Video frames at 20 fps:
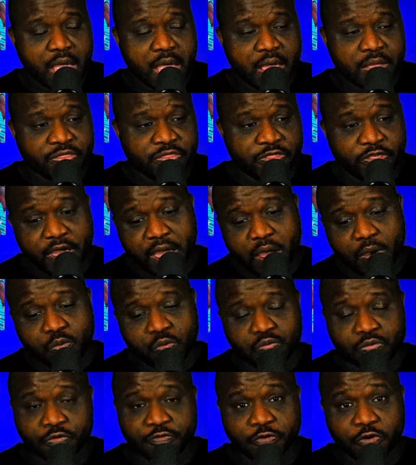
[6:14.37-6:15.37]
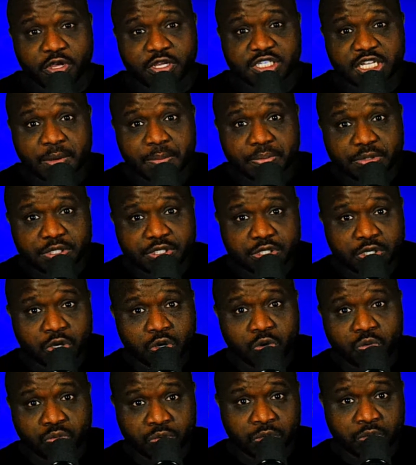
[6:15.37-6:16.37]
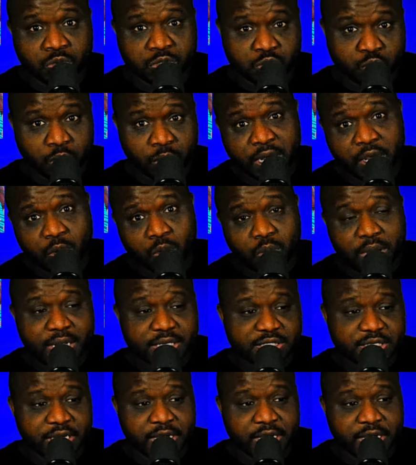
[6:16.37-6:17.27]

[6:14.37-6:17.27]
the first episode was what I watched,